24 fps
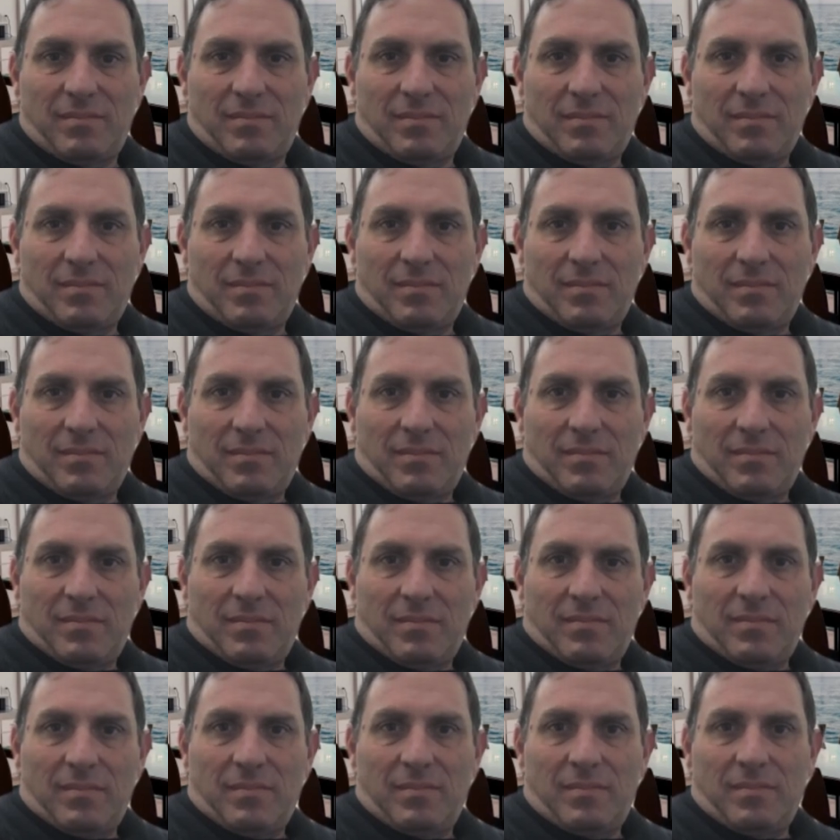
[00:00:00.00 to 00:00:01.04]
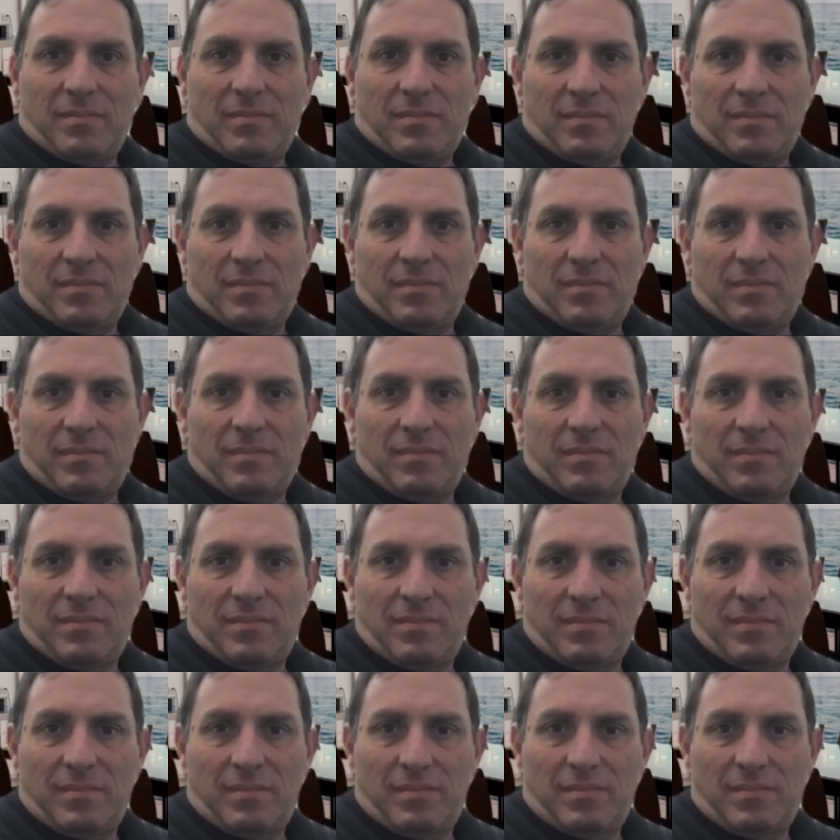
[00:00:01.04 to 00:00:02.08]

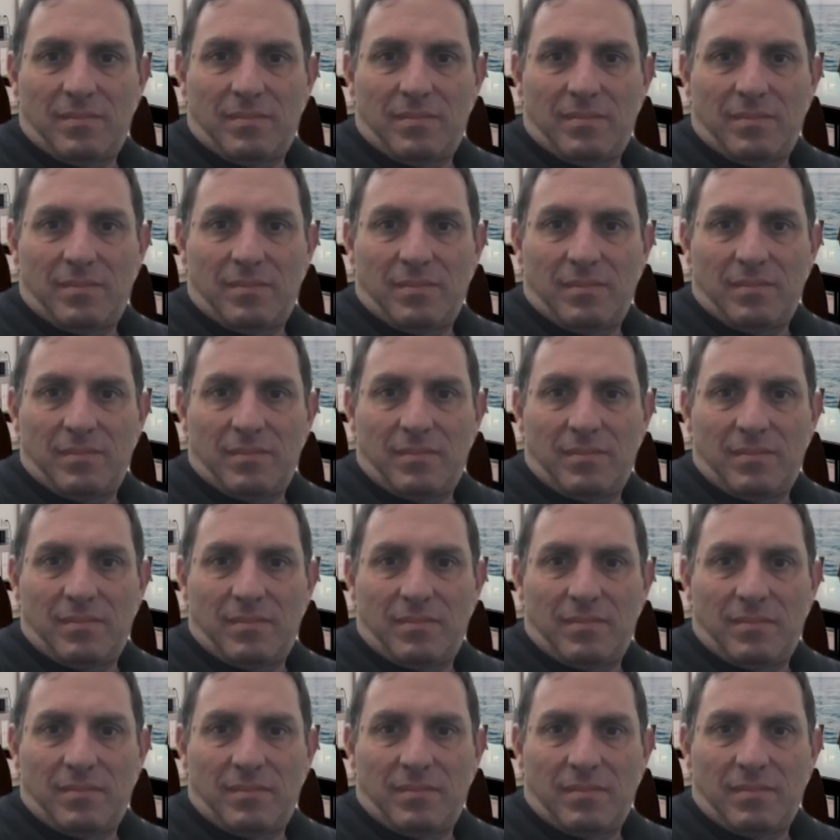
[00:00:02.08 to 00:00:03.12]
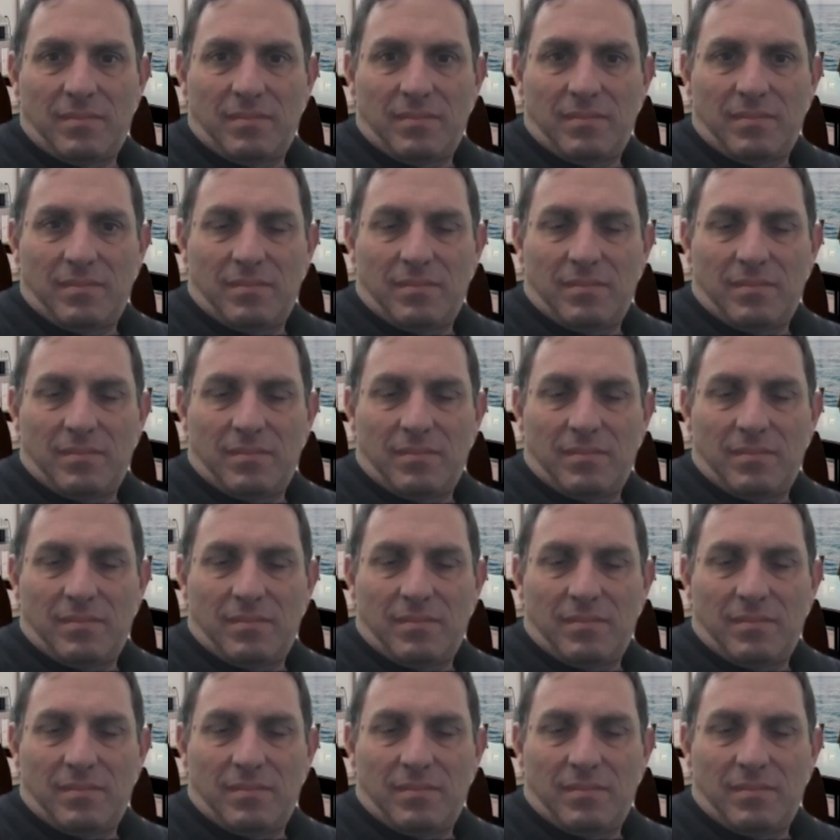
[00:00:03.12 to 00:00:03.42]
No words are spoken by the person on screen.